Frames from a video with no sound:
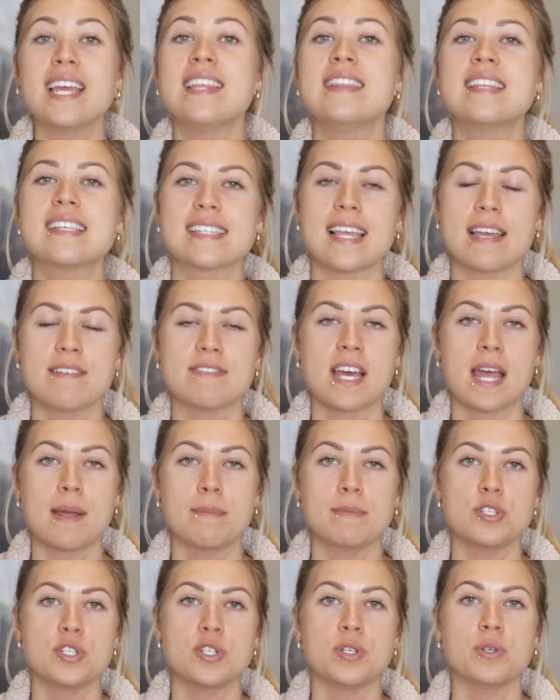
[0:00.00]
in this lifetime
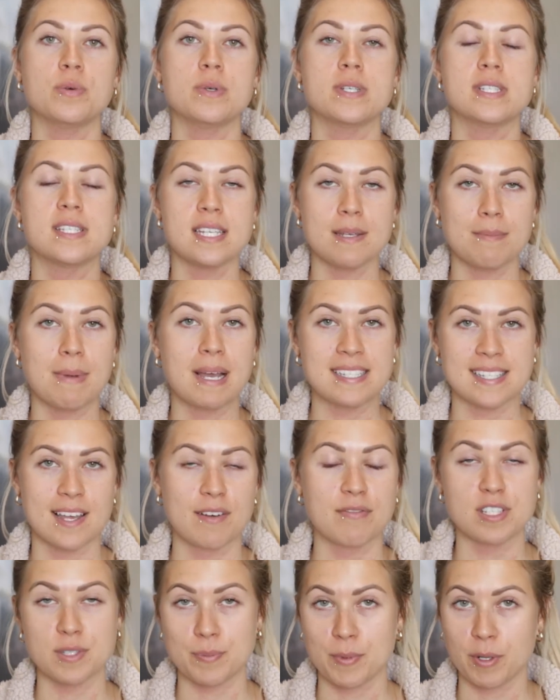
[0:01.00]
to see
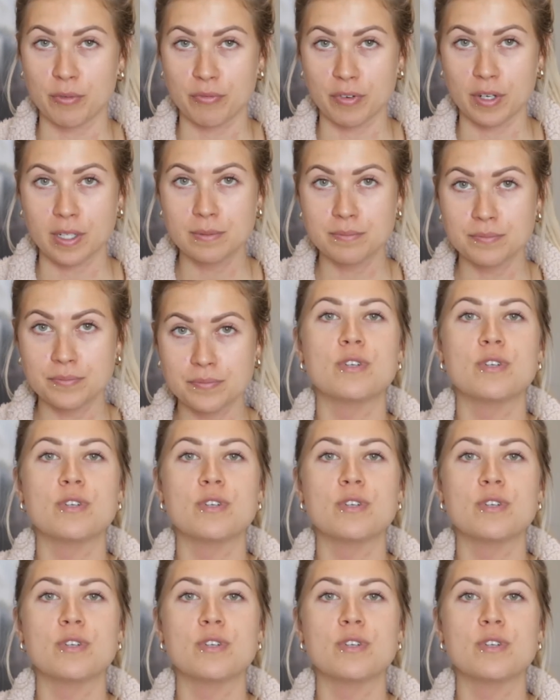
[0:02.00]
myself as beautiful,